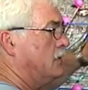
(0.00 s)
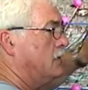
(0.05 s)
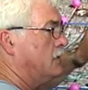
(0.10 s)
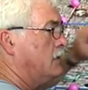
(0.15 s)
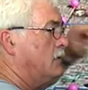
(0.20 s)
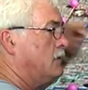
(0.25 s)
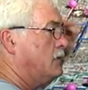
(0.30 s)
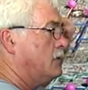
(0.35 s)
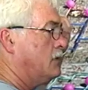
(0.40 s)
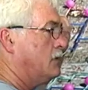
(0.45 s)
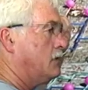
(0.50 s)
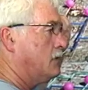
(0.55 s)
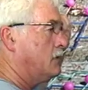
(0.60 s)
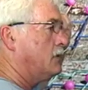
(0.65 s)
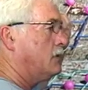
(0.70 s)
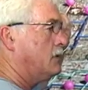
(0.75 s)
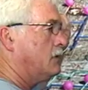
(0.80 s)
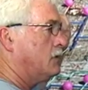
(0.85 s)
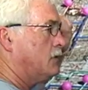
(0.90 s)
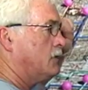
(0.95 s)

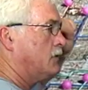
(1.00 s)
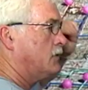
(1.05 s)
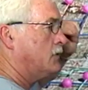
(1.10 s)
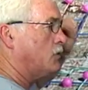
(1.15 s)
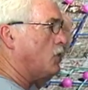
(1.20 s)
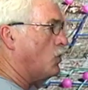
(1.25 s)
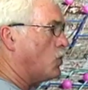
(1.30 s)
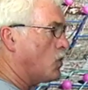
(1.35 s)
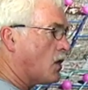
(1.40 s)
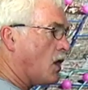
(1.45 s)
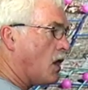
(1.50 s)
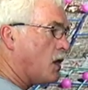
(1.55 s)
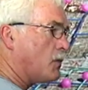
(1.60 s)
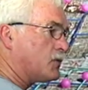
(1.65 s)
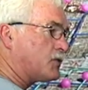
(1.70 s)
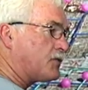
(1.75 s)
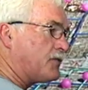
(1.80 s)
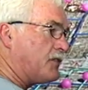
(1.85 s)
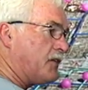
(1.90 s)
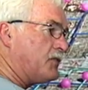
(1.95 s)
Mm. So we're
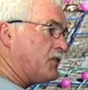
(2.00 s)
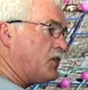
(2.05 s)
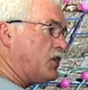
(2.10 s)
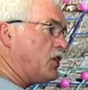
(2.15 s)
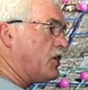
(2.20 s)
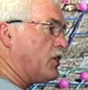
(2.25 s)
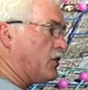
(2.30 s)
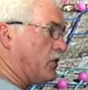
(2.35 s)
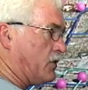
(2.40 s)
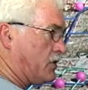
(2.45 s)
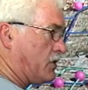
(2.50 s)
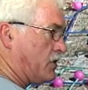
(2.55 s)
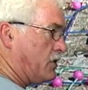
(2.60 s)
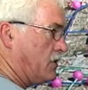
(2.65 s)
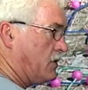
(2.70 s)
almost 50 years